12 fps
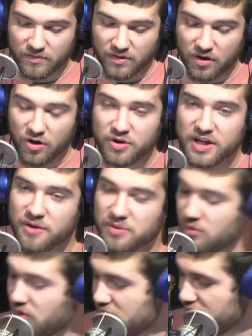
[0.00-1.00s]
Oh yeah, we
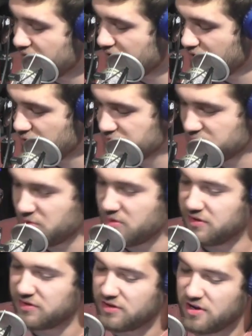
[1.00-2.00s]

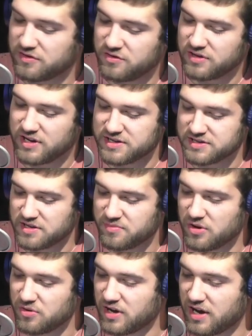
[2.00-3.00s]
wanted to talk to you guys
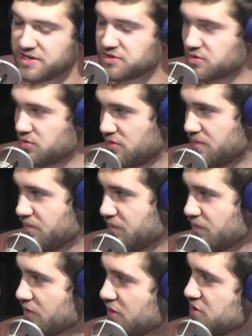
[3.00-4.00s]
about high school
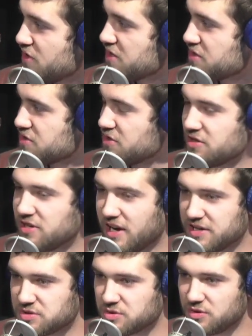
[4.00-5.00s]
because you guys are still in high
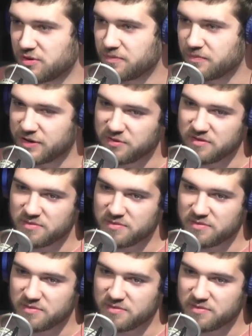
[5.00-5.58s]
school and we've been